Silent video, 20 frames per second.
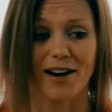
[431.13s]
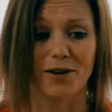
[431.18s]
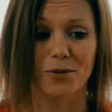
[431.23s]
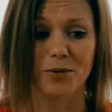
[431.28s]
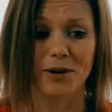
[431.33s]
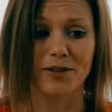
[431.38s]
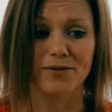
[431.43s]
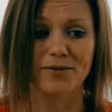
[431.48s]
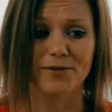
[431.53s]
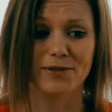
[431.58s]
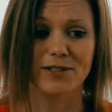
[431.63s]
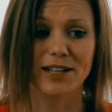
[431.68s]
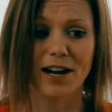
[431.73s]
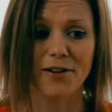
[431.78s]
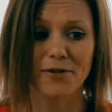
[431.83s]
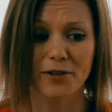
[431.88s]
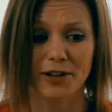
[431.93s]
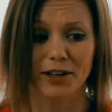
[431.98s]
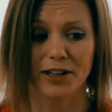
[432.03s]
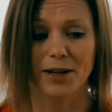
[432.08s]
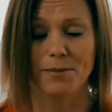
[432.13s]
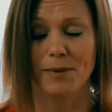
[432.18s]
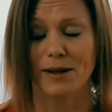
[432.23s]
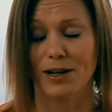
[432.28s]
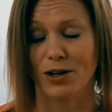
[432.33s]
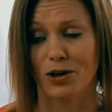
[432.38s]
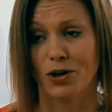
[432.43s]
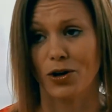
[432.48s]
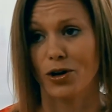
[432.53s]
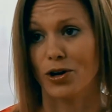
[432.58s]
We've definitely been
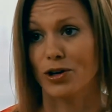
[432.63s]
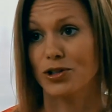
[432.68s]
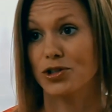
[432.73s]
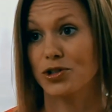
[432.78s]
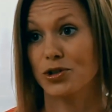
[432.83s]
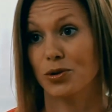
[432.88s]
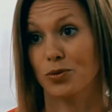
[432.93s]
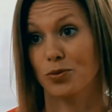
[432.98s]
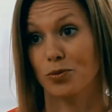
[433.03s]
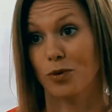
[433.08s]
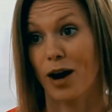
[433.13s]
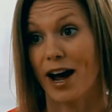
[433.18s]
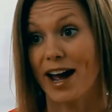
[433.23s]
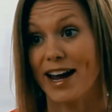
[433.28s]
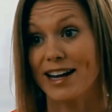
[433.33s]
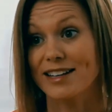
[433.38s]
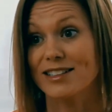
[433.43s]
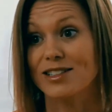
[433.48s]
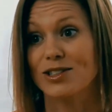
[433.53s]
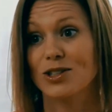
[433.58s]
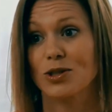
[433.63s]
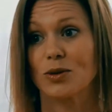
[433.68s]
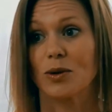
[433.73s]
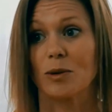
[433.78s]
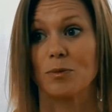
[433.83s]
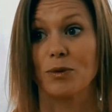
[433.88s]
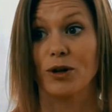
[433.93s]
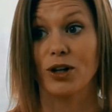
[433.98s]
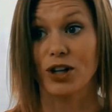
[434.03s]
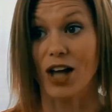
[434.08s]
encouraged to write, to
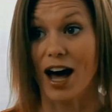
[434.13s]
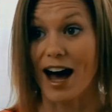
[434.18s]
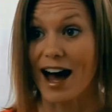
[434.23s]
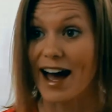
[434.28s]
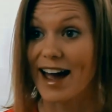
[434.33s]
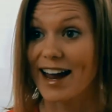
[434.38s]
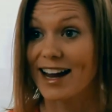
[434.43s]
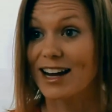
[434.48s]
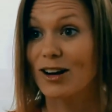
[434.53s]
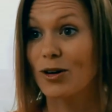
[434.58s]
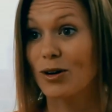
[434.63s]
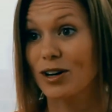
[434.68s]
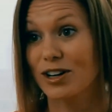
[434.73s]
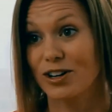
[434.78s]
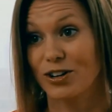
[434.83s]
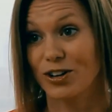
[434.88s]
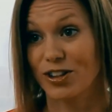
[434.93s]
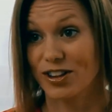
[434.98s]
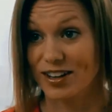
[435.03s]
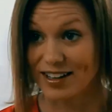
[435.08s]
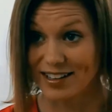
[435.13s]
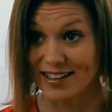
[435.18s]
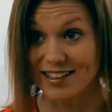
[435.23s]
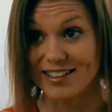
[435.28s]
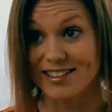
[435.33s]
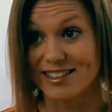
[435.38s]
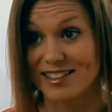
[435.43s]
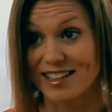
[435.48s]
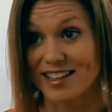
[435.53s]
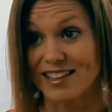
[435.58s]
apply critical thinking
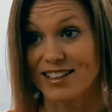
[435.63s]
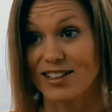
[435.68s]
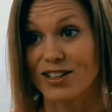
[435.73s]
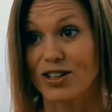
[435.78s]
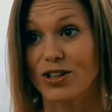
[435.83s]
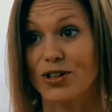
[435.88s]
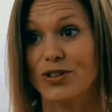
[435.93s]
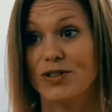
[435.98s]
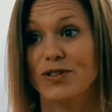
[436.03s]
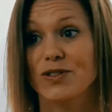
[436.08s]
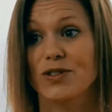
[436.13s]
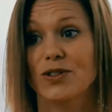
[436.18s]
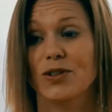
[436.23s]
skills,